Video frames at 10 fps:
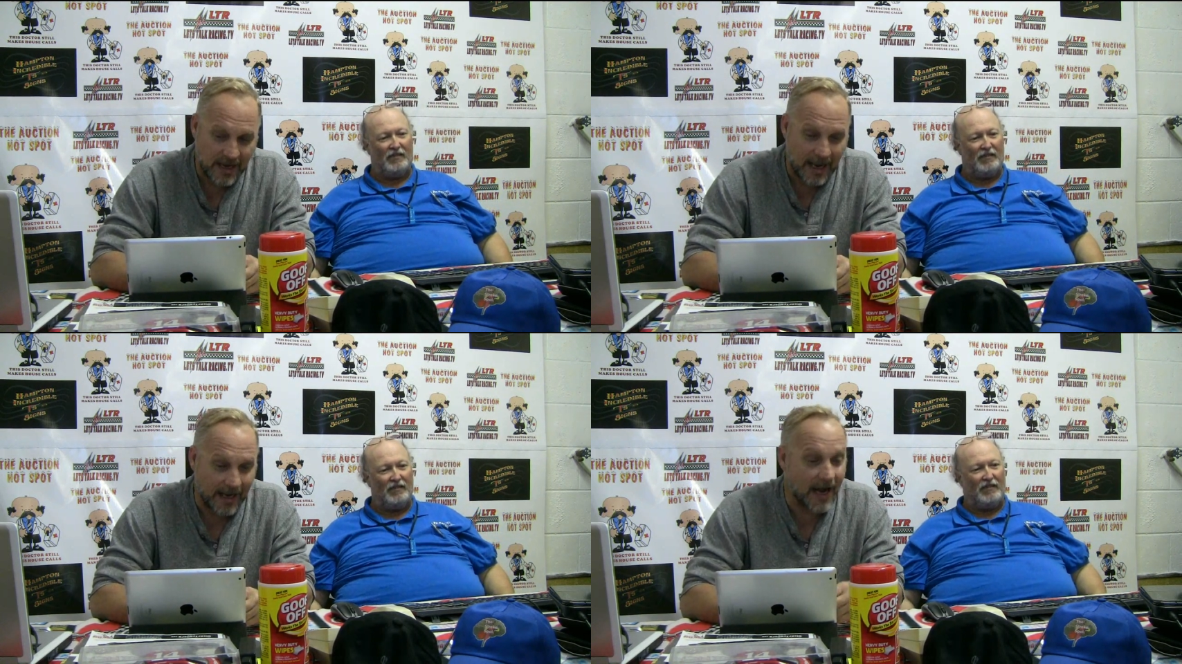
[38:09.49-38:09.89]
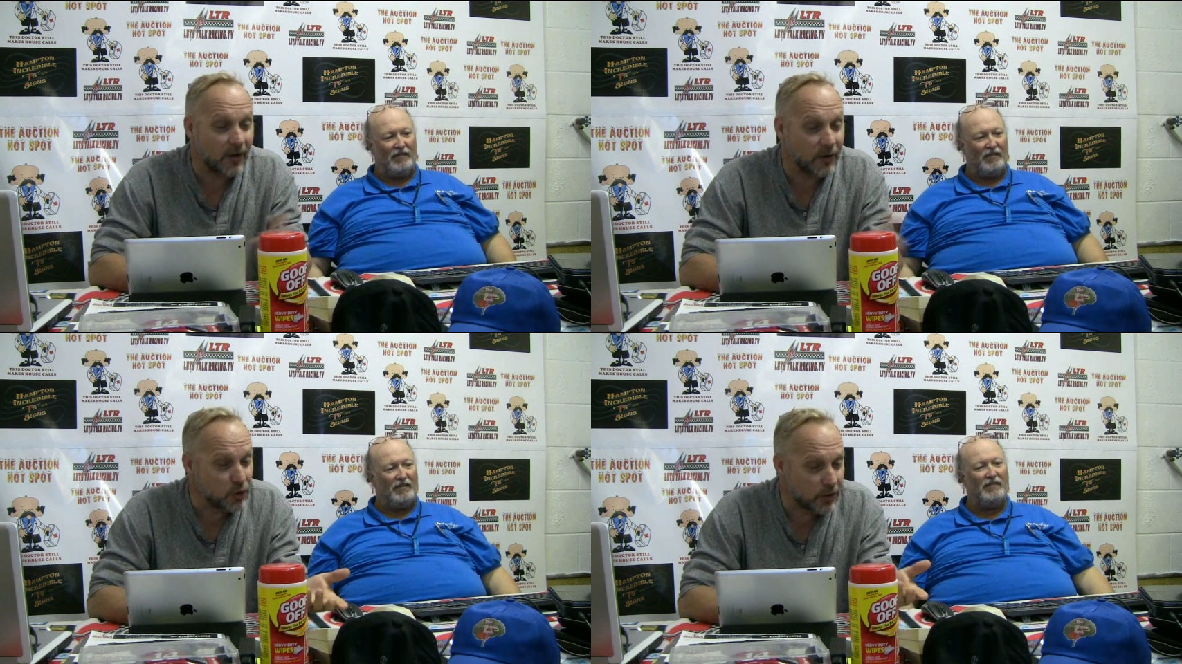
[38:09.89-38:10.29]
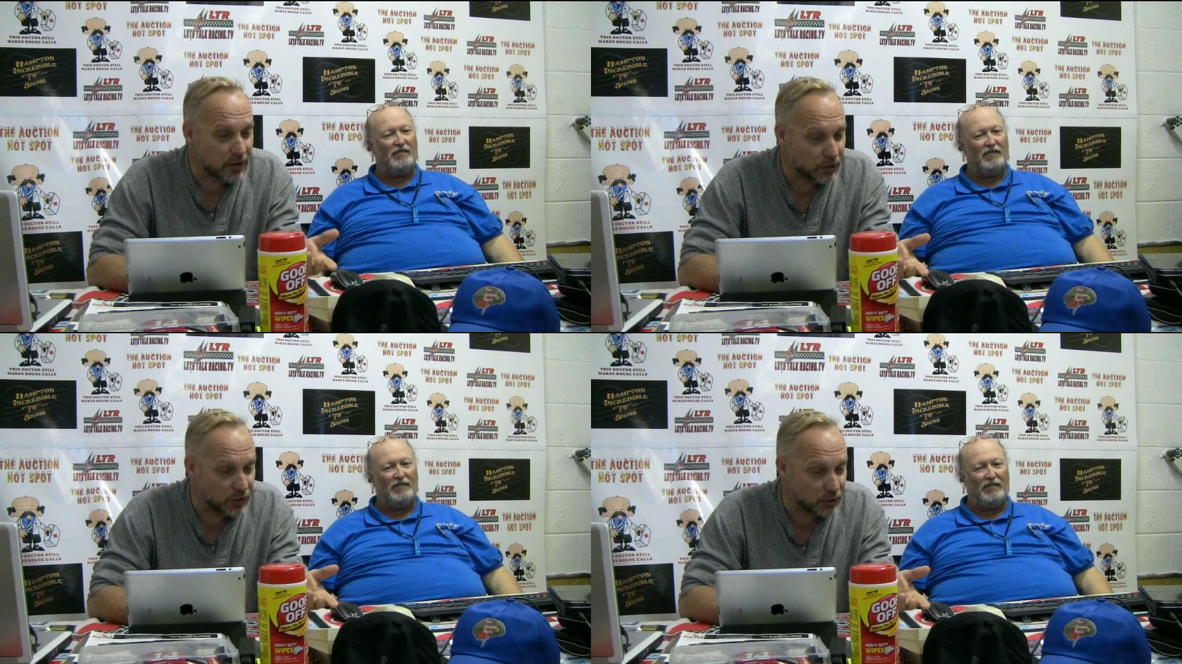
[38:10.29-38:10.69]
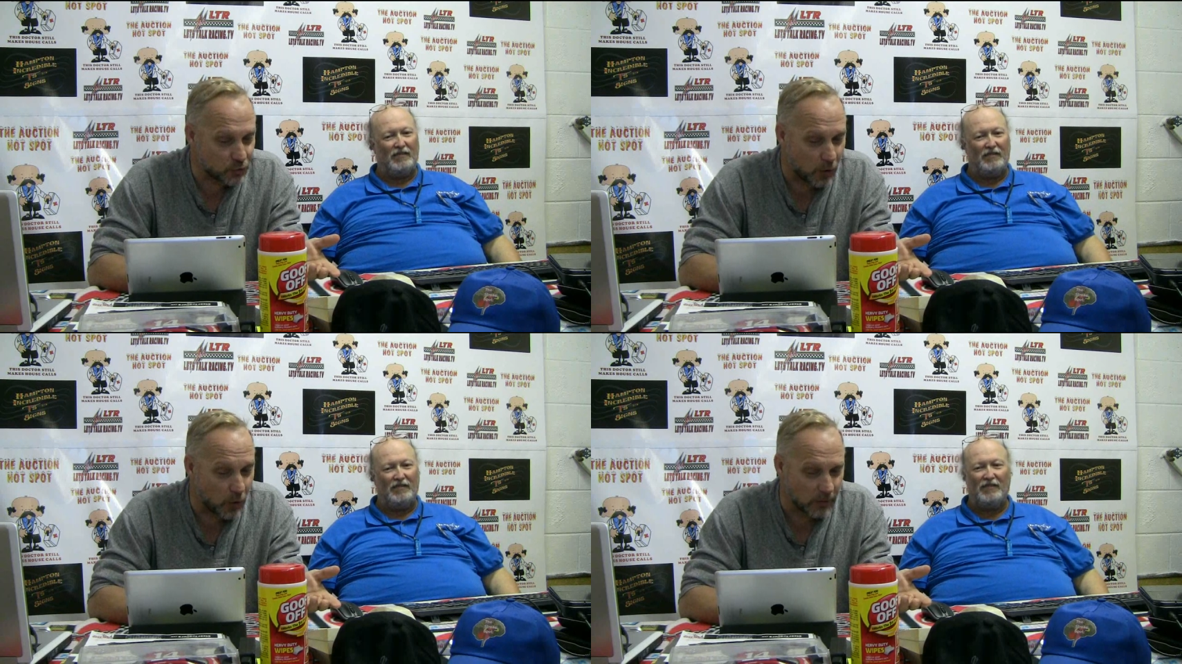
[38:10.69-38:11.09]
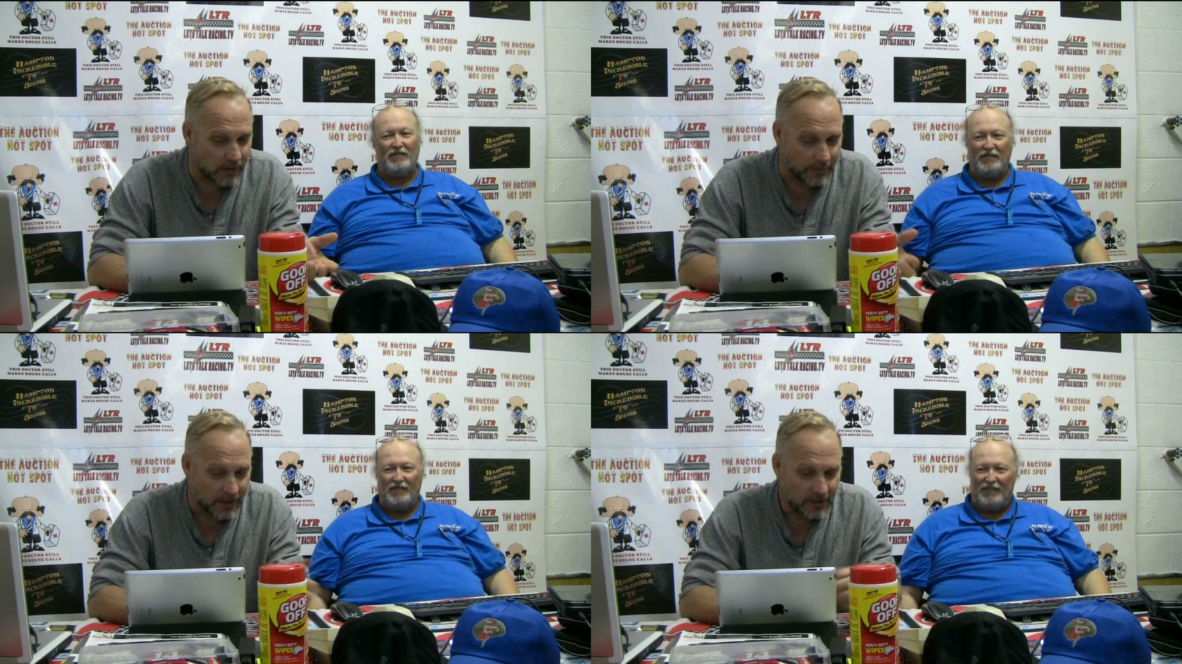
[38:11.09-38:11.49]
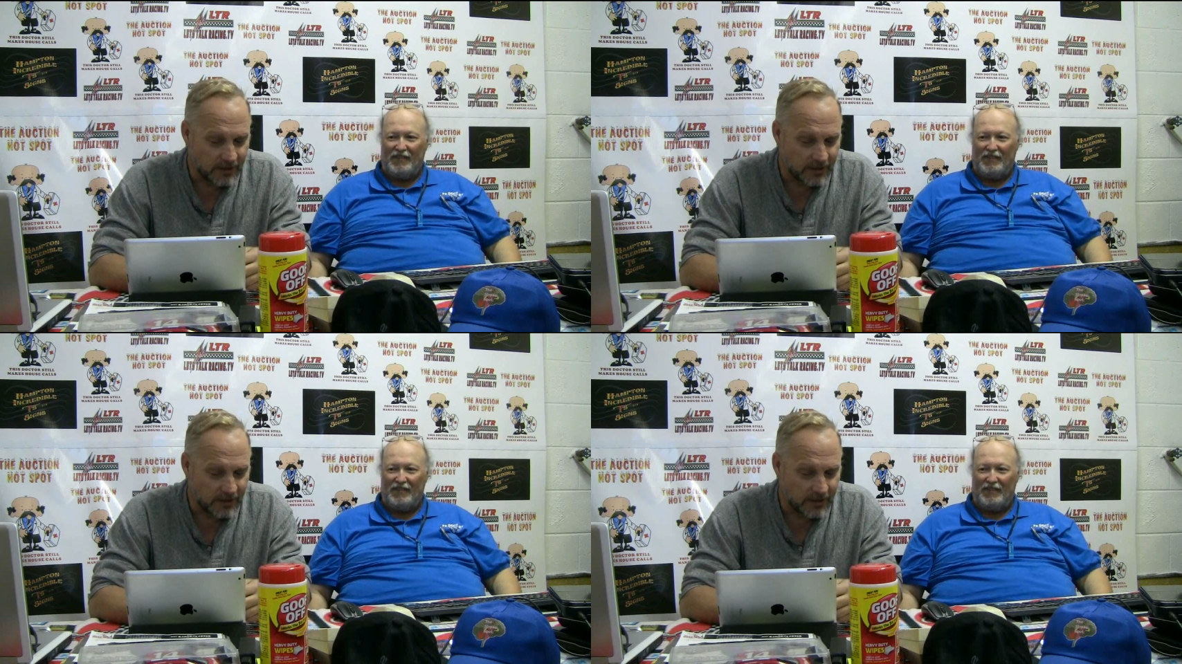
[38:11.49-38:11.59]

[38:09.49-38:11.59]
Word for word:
Speaker 1: And how do you can control him?